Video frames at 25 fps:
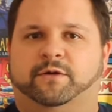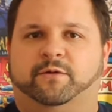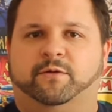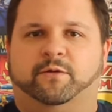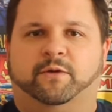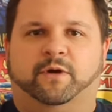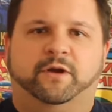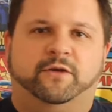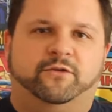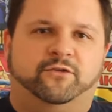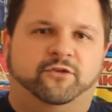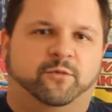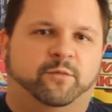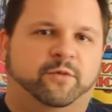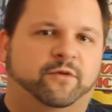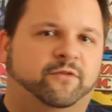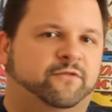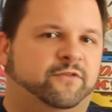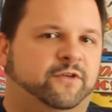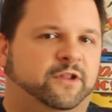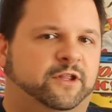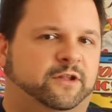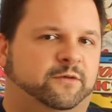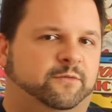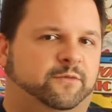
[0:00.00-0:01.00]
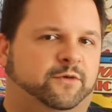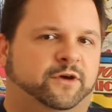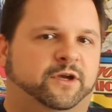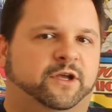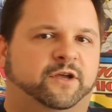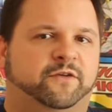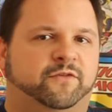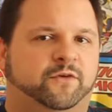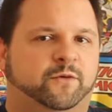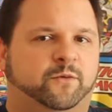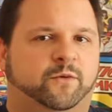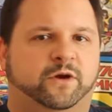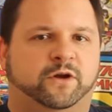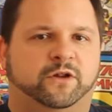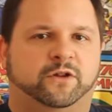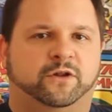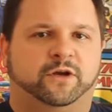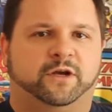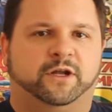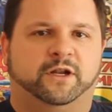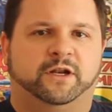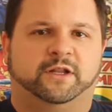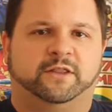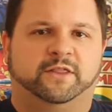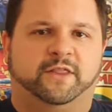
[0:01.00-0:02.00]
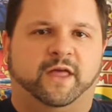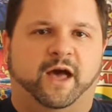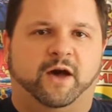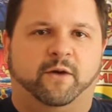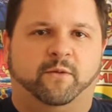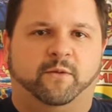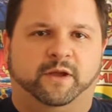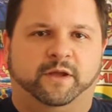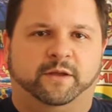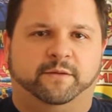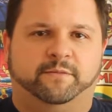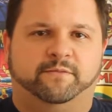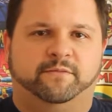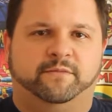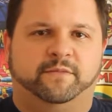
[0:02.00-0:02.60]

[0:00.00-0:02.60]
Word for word: or a supervillain book if you want to look at it that way.